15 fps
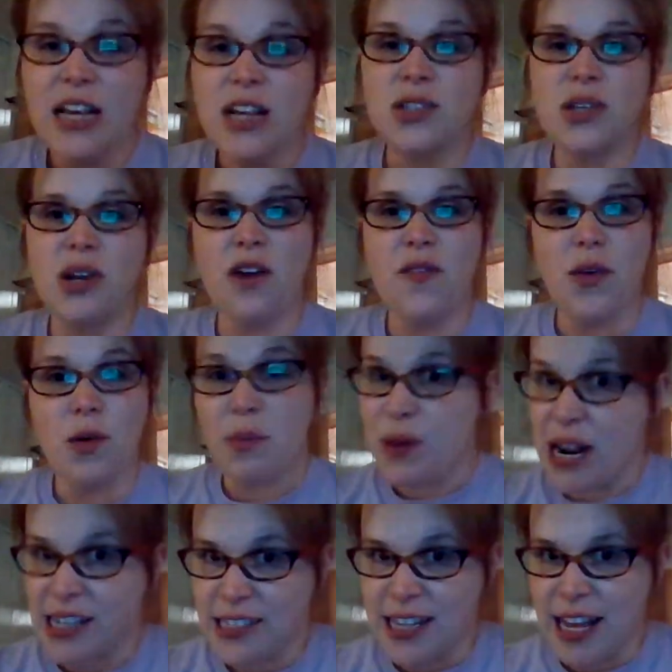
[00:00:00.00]
So if you want to
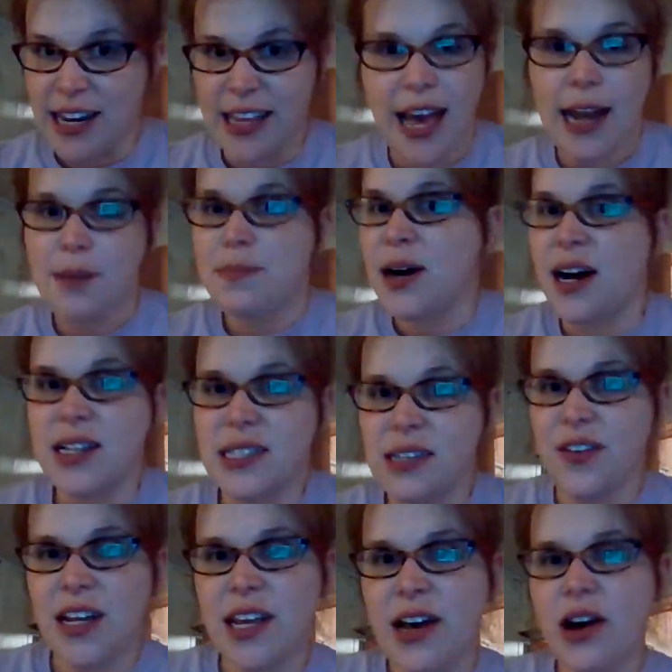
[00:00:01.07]
practice that again, pause the
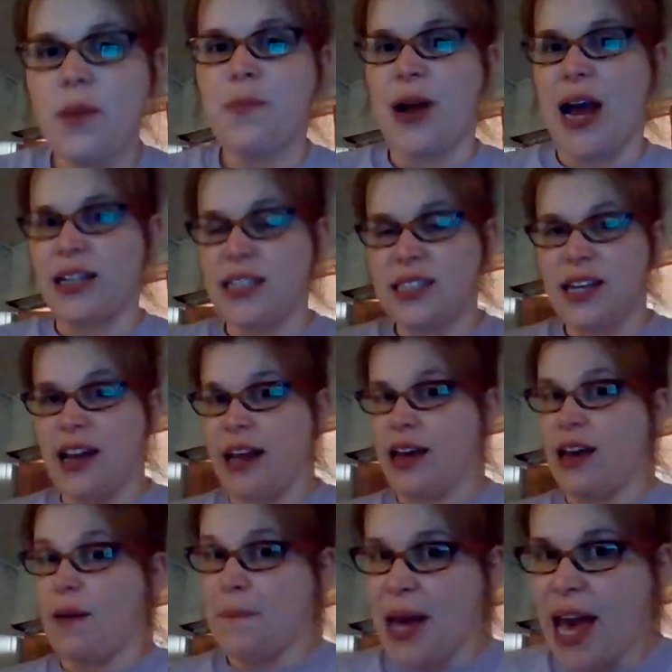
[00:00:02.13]
video, practice it, and
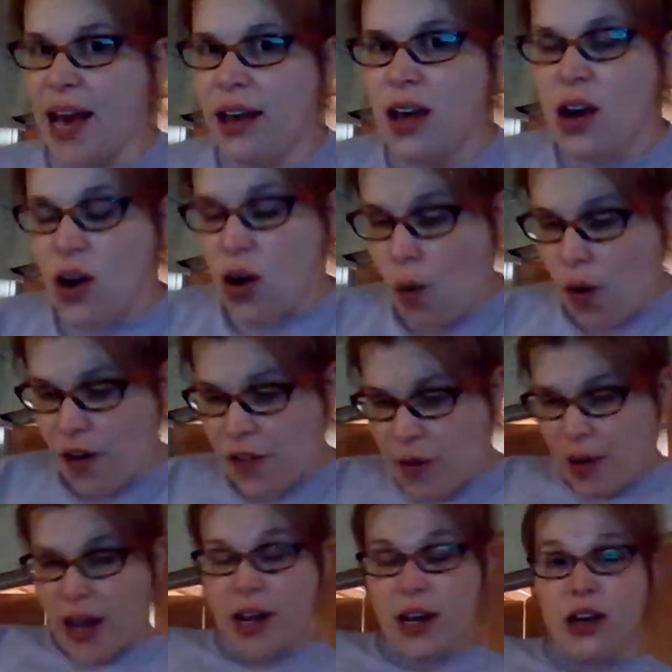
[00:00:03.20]
come back. Or if you're
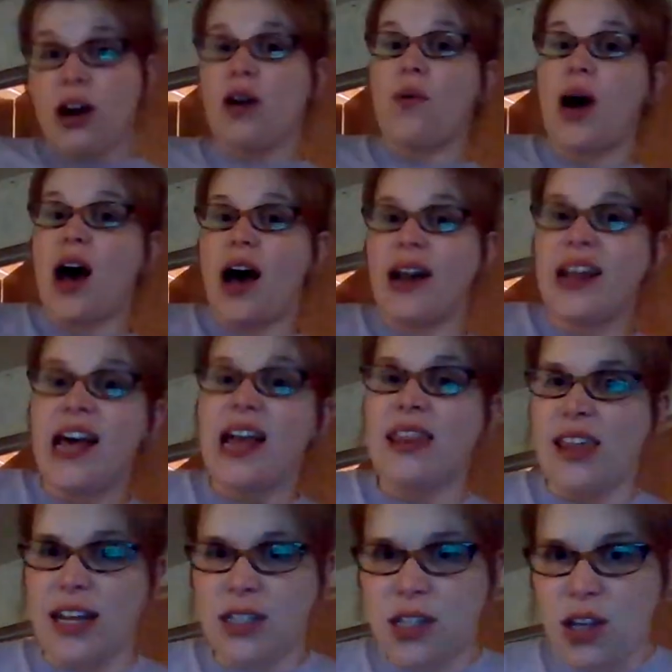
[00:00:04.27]
ready to go on,
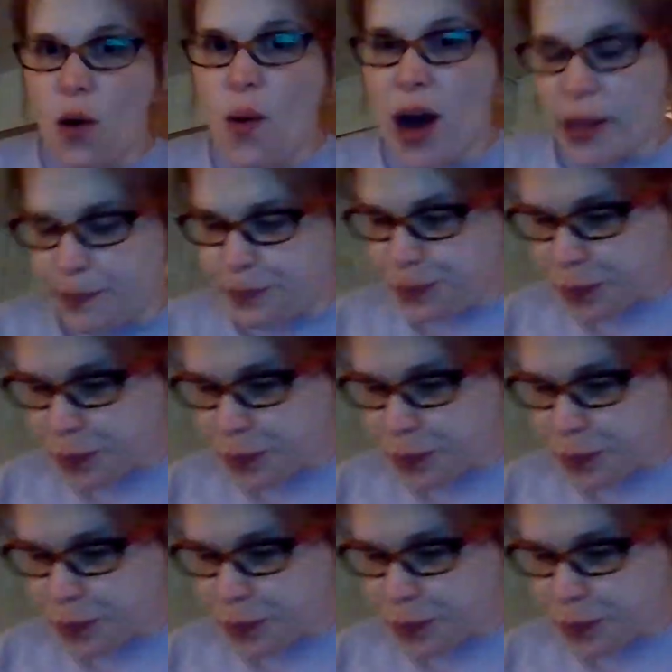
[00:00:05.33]
let's go on.